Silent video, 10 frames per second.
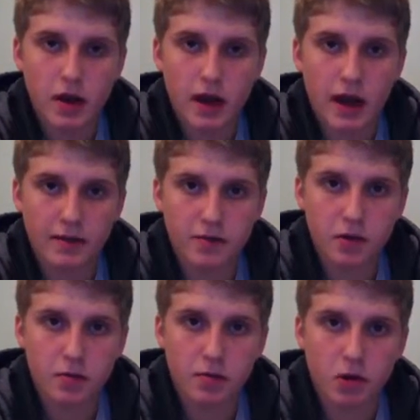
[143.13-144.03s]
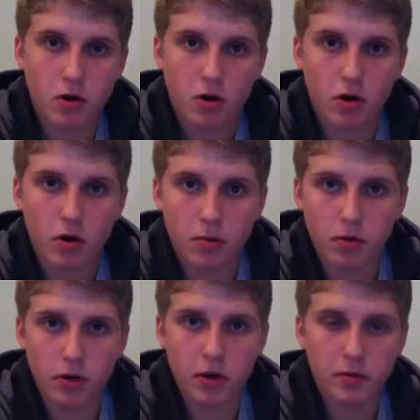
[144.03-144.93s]
after
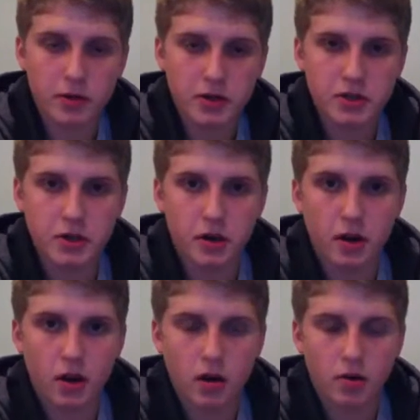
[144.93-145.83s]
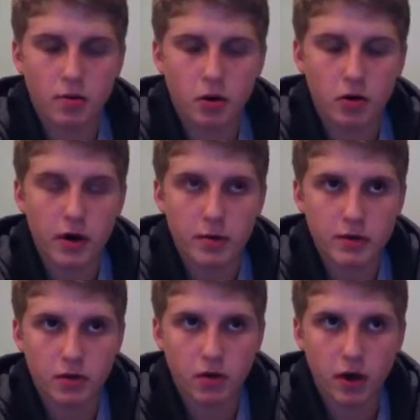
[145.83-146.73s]

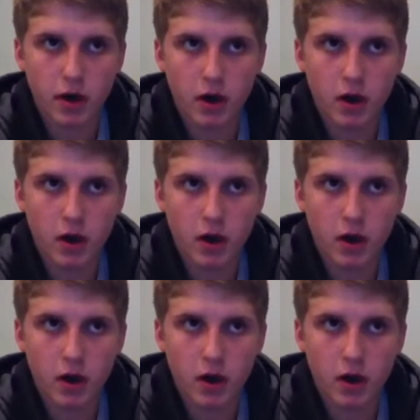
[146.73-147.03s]
prohibitory